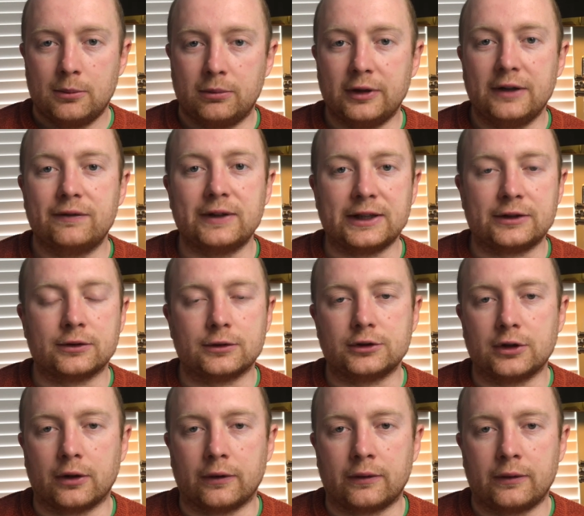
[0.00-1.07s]
briefly
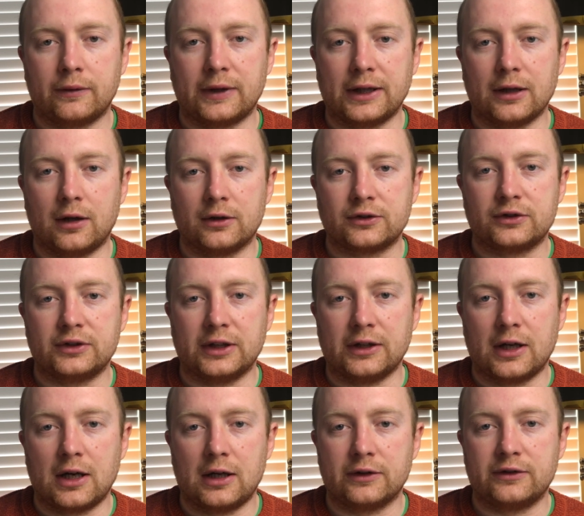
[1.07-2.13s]
touch on the
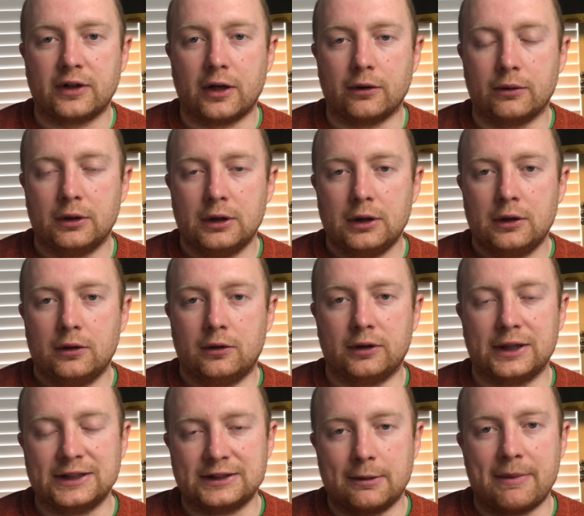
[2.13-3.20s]
ostinato, or
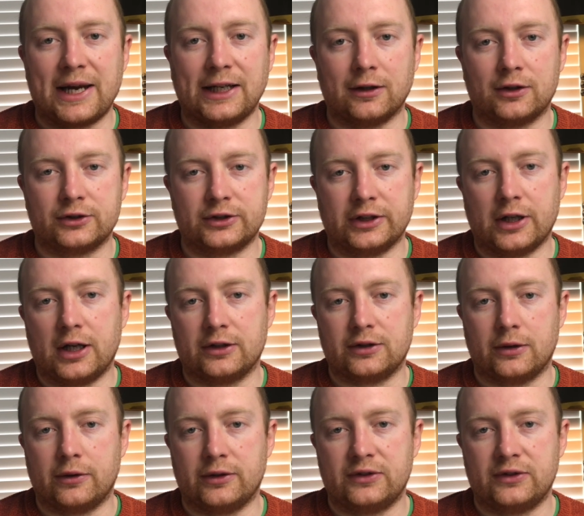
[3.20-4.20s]
at least the main ostinato.